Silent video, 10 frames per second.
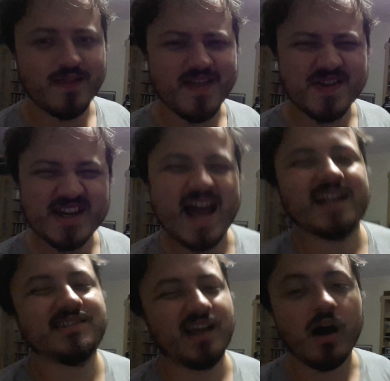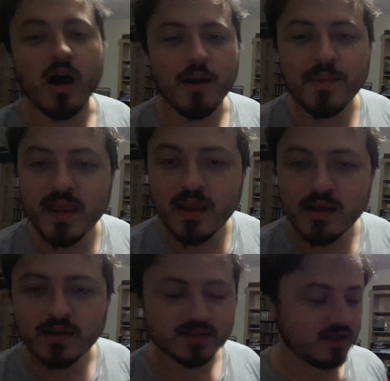They're the dad's
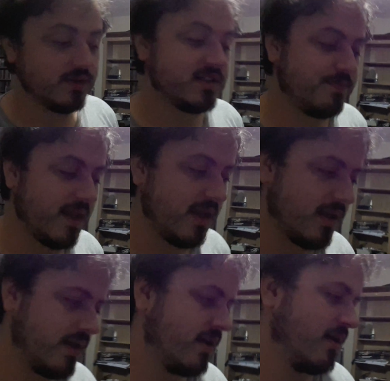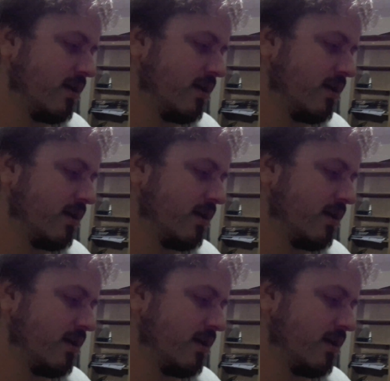army, so to speak.